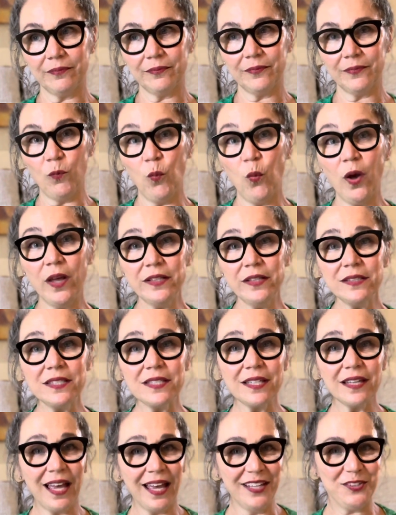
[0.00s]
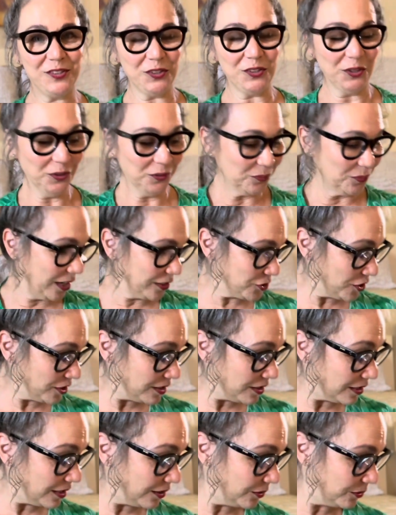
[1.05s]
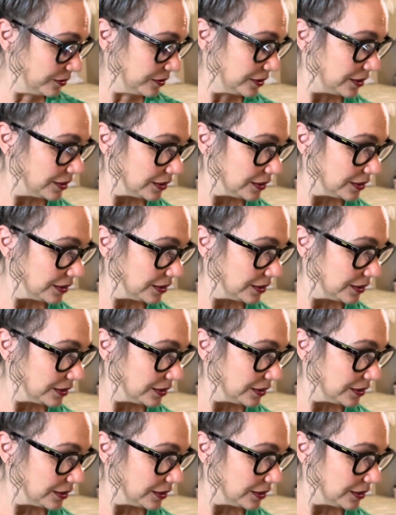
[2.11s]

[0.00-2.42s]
Once I started watching though,